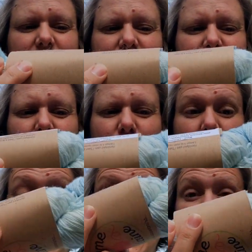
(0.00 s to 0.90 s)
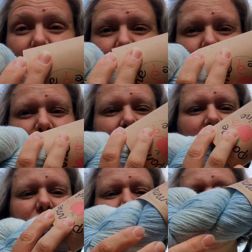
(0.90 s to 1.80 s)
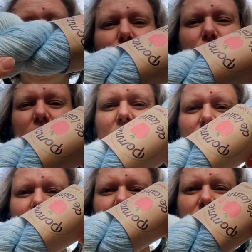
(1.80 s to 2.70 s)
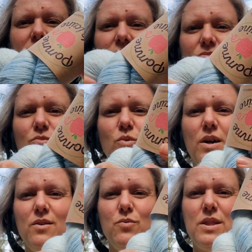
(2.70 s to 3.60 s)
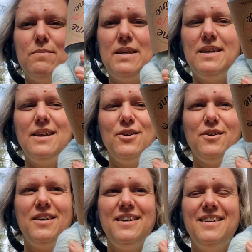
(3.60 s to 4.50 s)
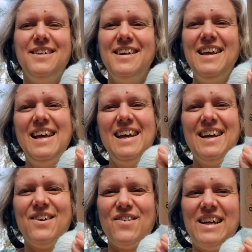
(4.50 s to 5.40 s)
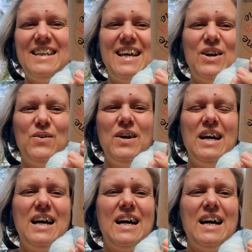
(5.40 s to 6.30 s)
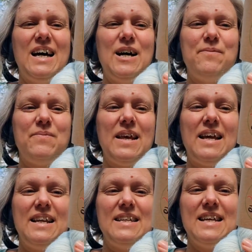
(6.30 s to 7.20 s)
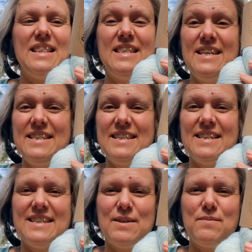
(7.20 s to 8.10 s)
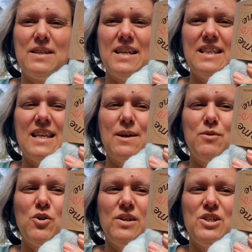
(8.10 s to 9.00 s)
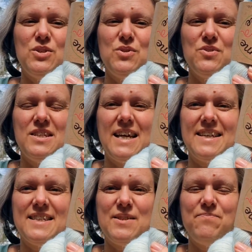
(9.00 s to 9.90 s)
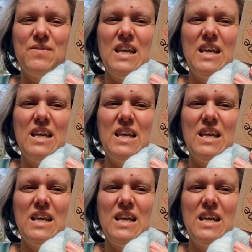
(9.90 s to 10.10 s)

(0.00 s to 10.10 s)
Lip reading: So I have two skeins, but I only got one with me here right now. And this is something that I'm going to use next.